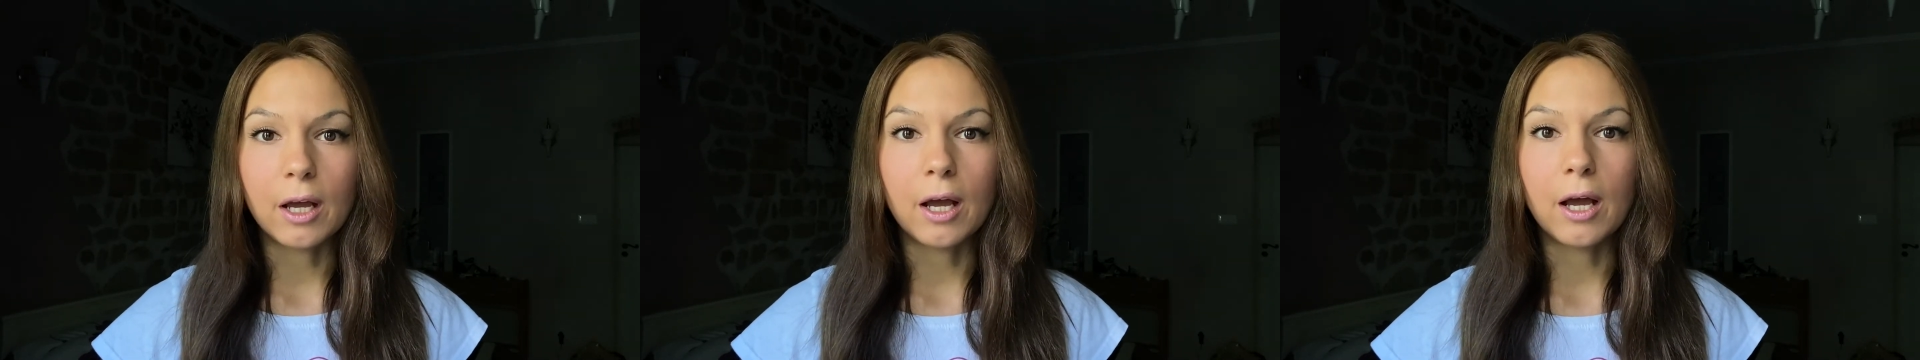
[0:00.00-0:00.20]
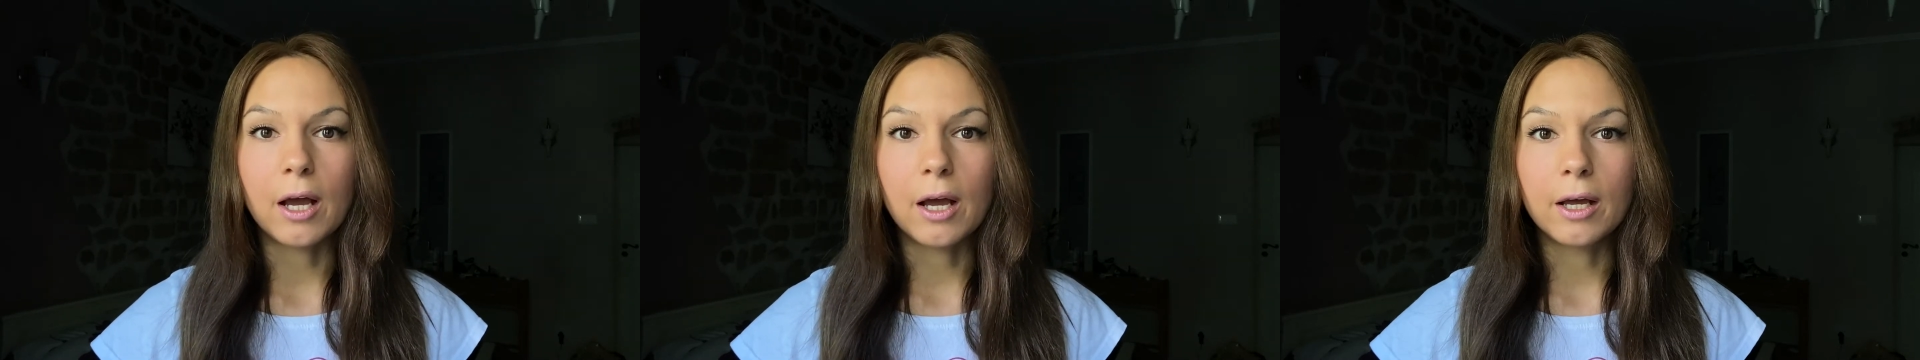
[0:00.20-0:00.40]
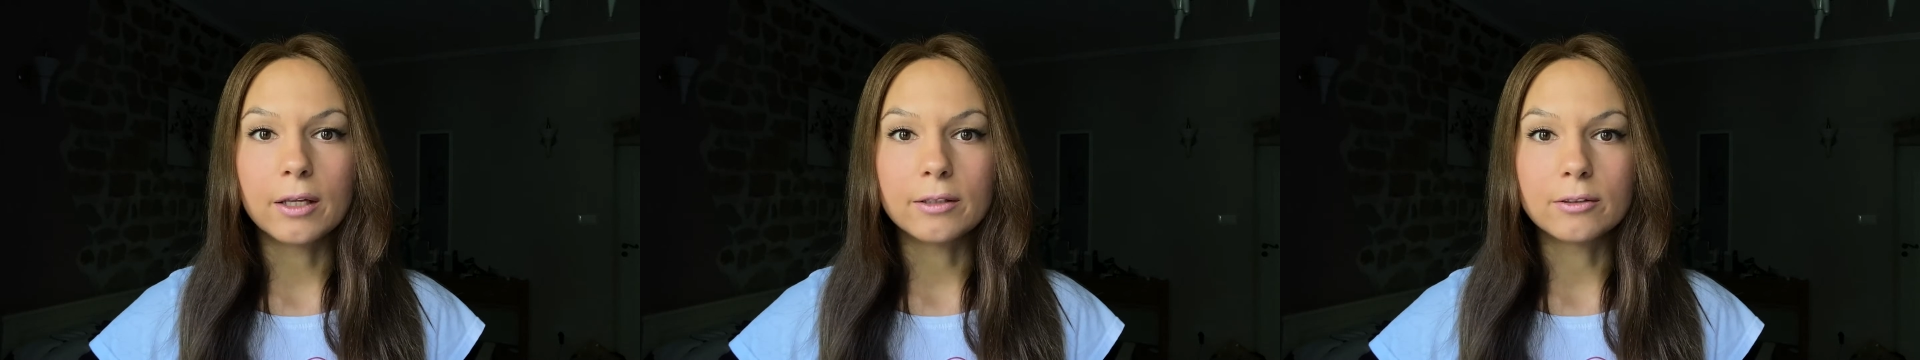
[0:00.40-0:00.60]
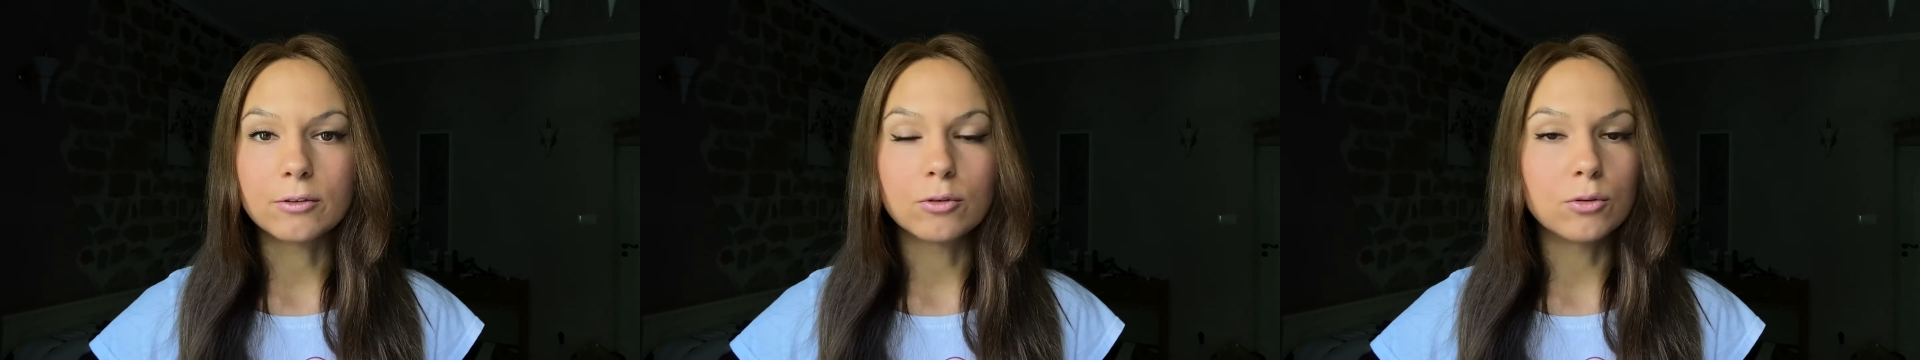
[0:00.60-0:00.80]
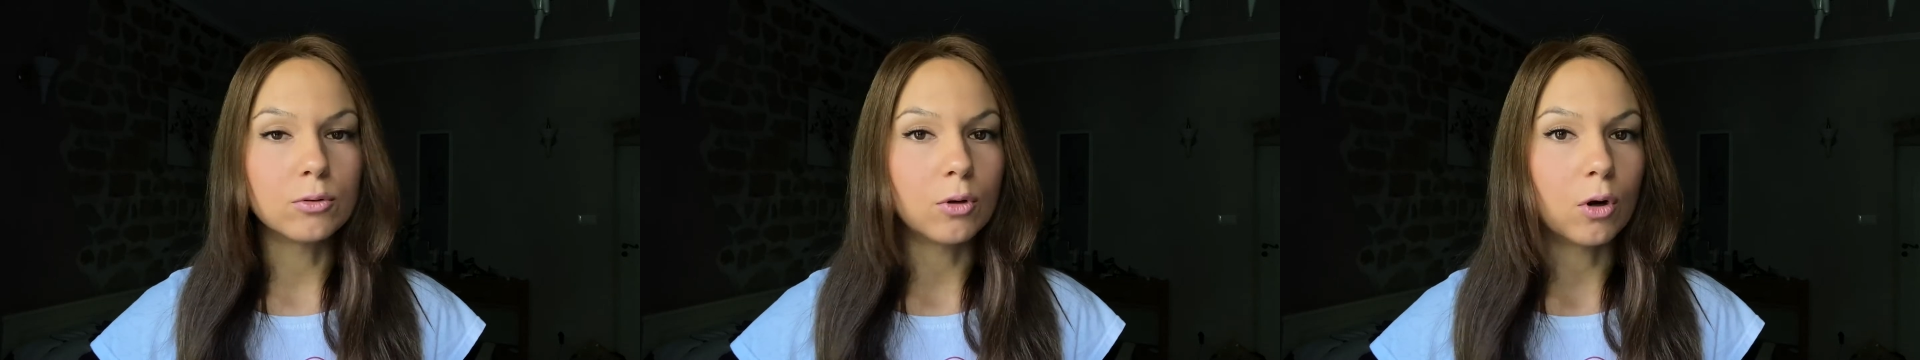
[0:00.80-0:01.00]
and
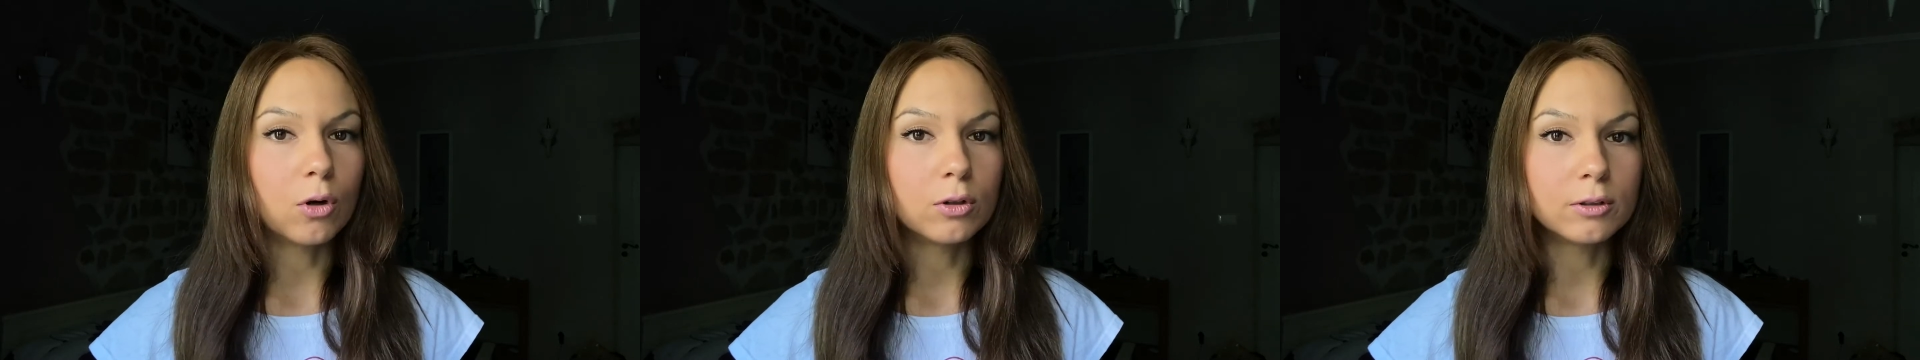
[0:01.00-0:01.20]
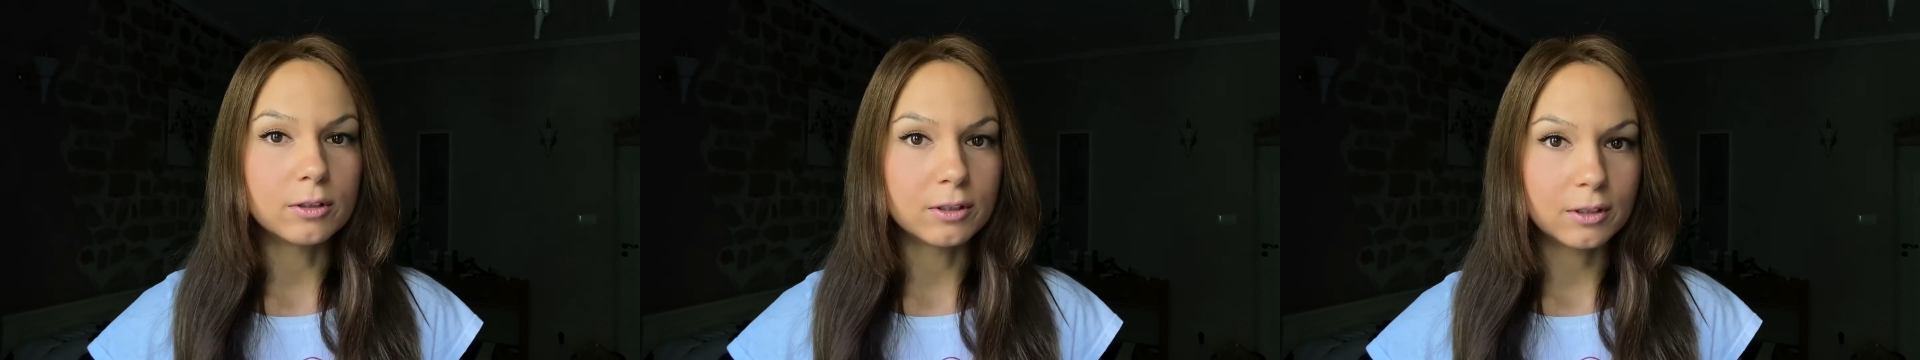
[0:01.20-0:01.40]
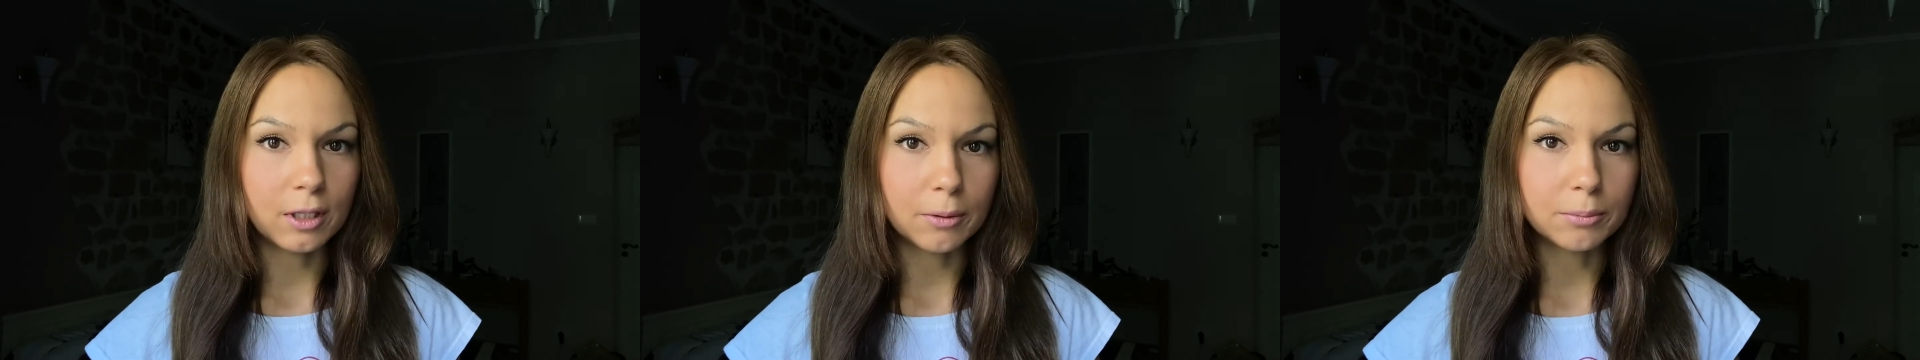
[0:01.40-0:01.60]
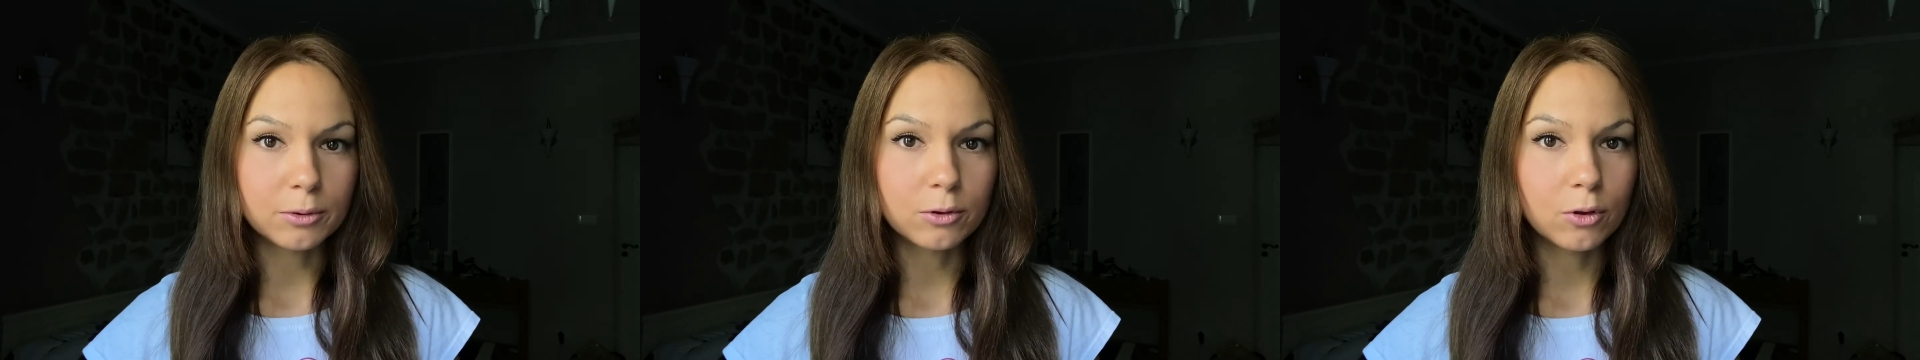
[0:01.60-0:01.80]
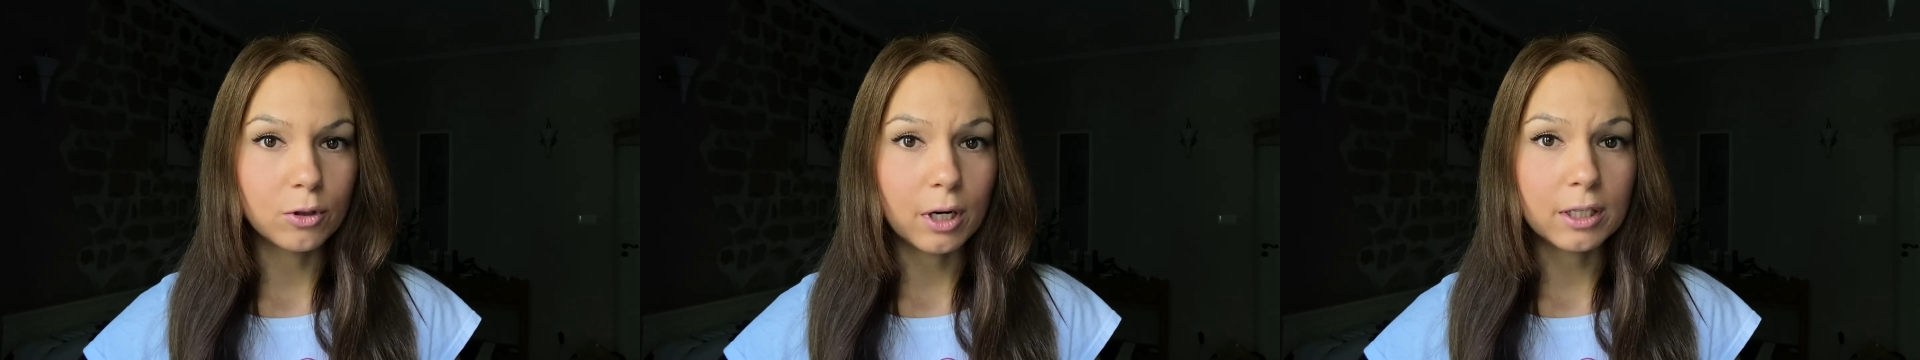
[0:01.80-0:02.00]
do all the steps
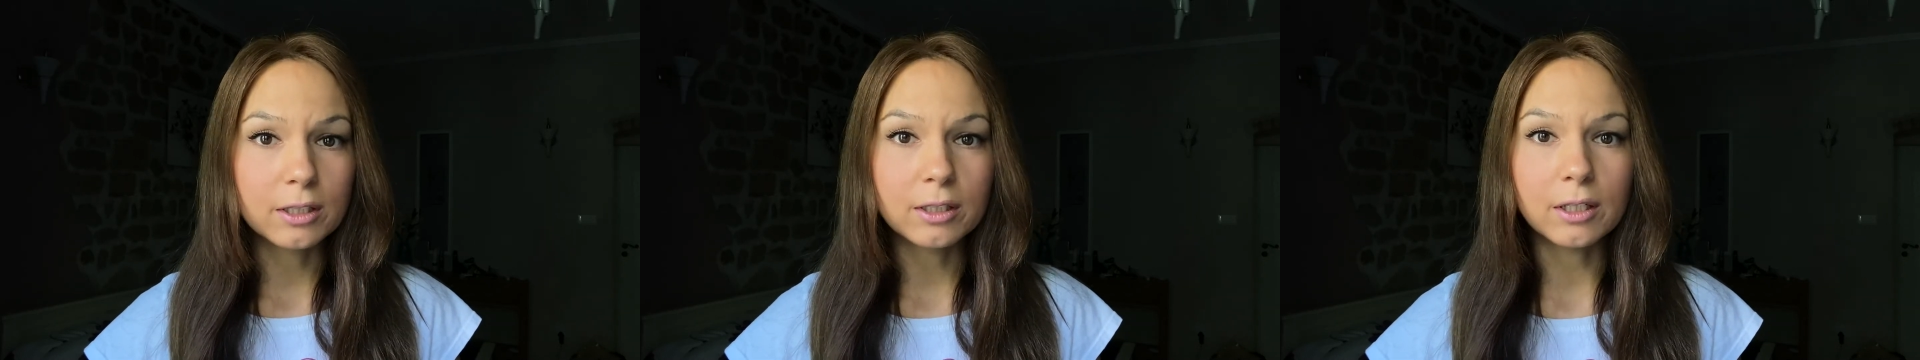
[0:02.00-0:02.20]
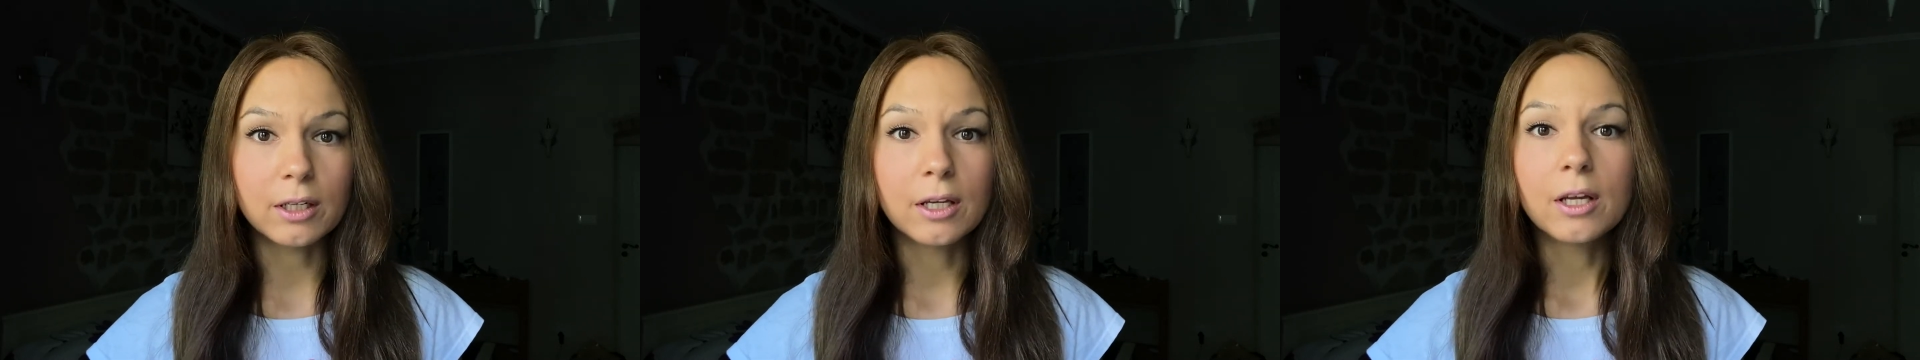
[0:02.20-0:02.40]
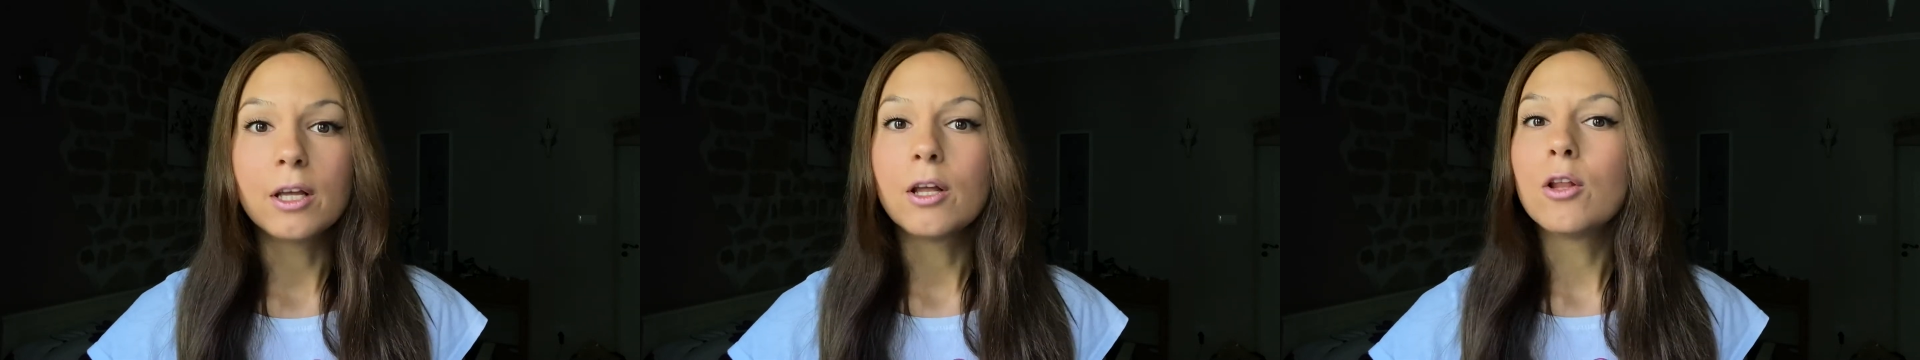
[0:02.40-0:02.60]
correctly.